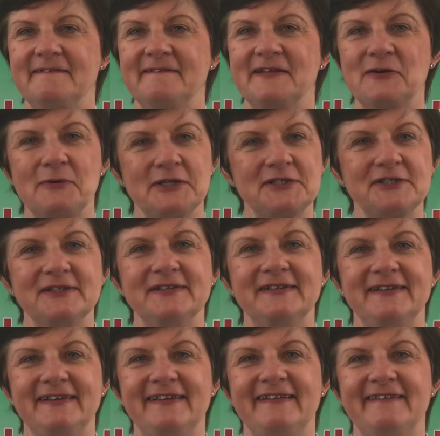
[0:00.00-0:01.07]
Question:
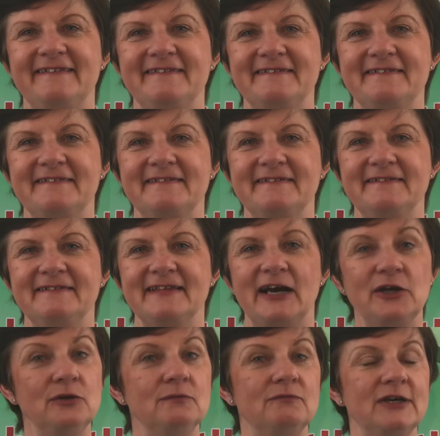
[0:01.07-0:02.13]
are
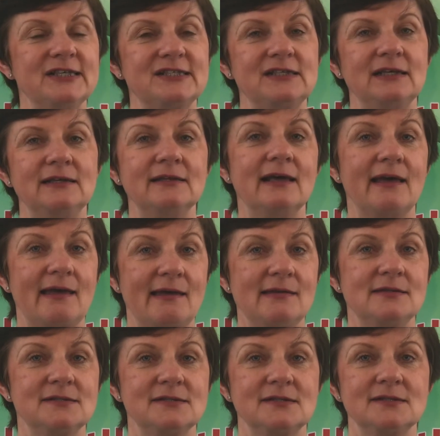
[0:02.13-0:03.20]
you investing in the
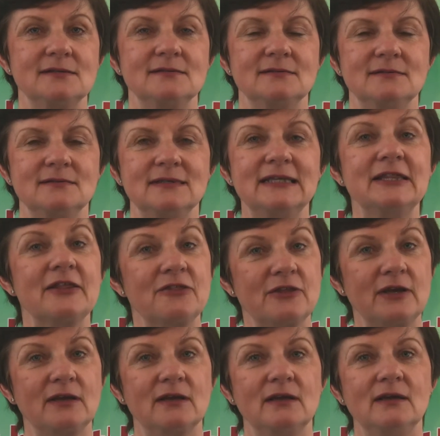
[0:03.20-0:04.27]
heads, in the
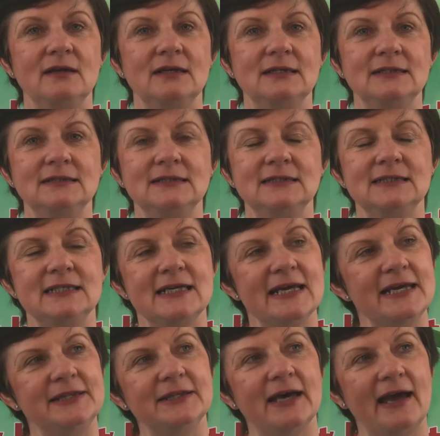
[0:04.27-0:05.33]
thinking,
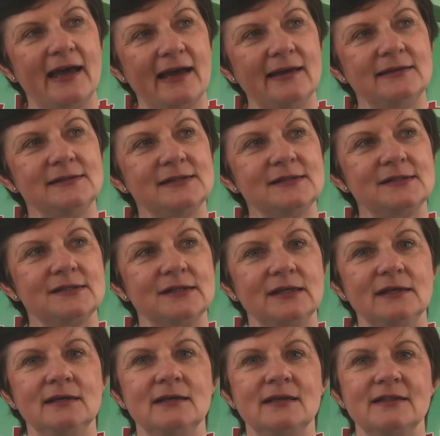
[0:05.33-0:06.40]
in the hands,
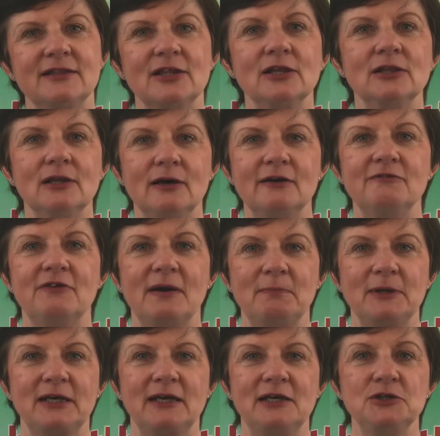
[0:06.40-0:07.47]
the life
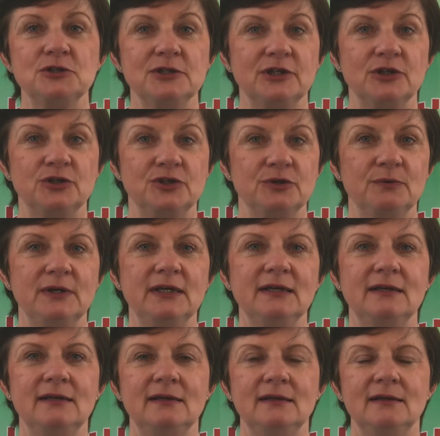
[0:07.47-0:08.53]
application, the doing,
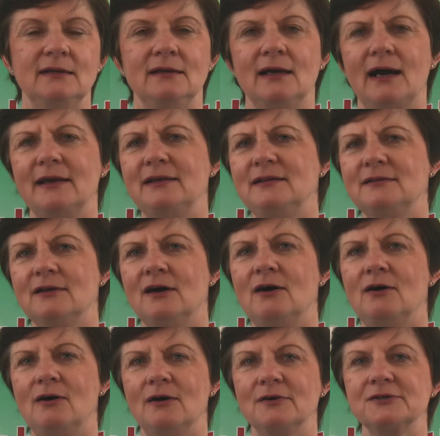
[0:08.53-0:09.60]
and in the
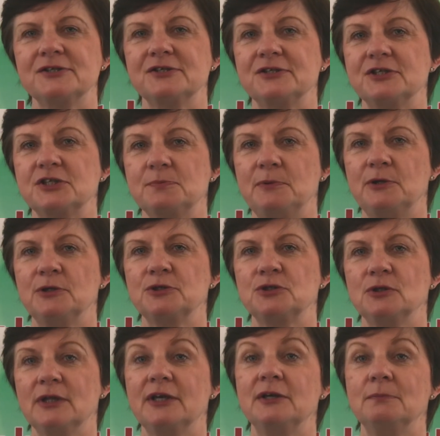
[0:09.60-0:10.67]
hearts, the
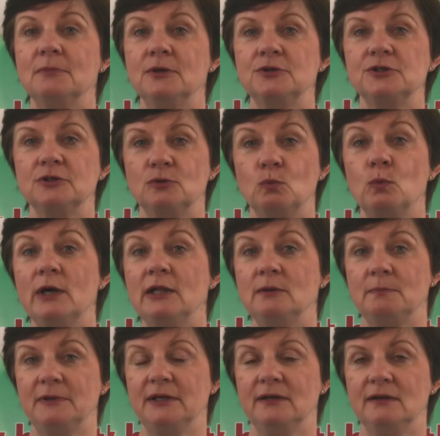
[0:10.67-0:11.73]
spiritual and emotional
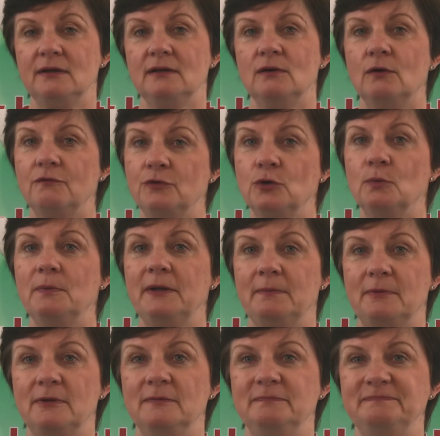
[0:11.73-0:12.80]
well-being of your people?